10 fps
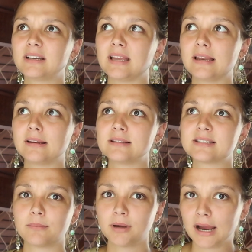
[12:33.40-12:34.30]
in
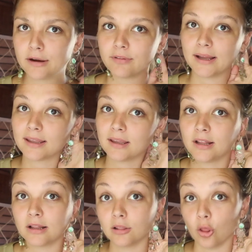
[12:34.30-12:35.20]
some kind of like
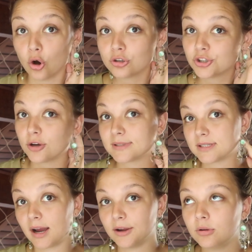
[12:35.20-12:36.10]
long-term
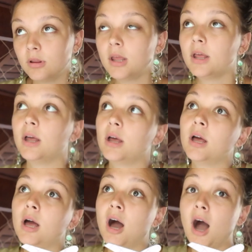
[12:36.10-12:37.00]
style,
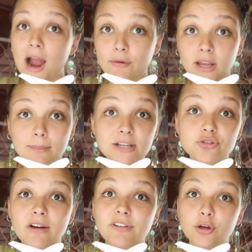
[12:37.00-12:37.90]
I recommend
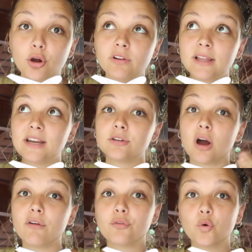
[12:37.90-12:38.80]
traveling overland.
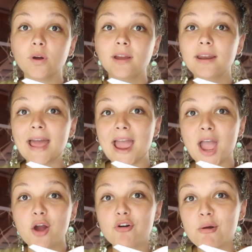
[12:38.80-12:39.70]
Avoid
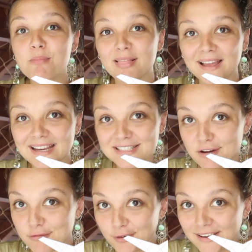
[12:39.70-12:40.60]
airplanes,
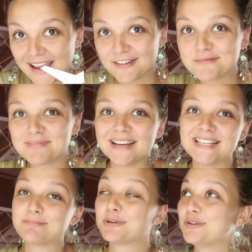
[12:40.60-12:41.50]

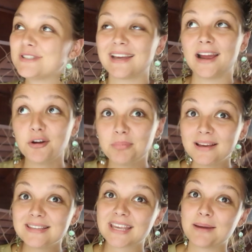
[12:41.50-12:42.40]
because the
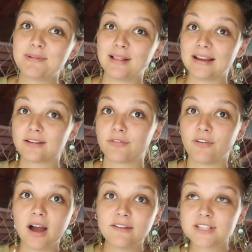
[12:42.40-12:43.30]
airplanes can be like
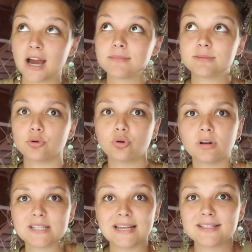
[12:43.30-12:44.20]
5 times
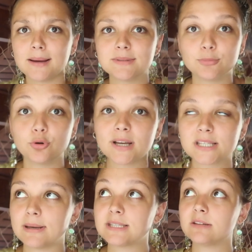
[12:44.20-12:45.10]
more, 10 times more
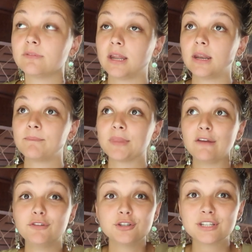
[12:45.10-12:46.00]
expensive than
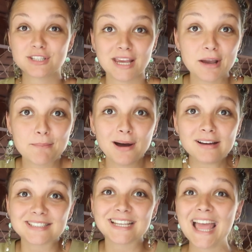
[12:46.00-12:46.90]
if you just take a
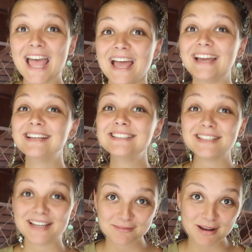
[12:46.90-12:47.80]
bus. And
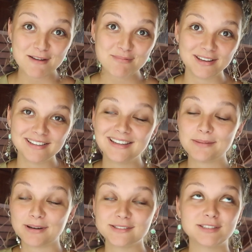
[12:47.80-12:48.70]
in my opinion, the
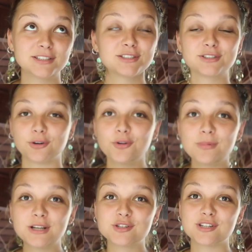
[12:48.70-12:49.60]
buses are so
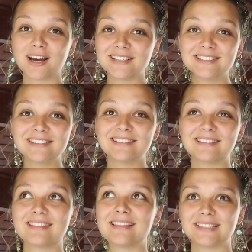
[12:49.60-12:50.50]
much nicer,
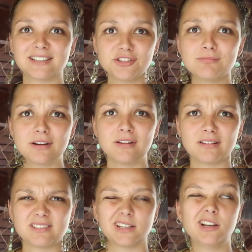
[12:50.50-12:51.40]
like such
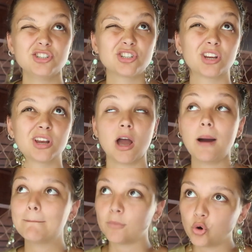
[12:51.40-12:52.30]

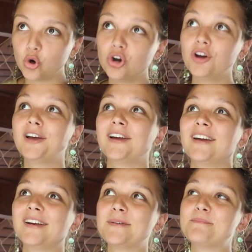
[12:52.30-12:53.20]
a more
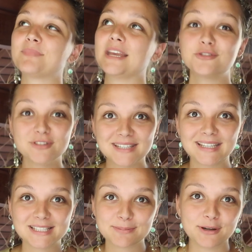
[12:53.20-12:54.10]
interesting
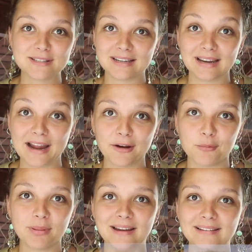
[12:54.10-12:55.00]
experience than an
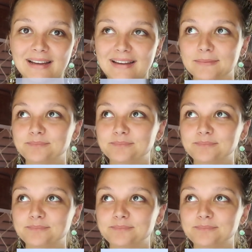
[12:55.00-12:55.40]
airplane. Like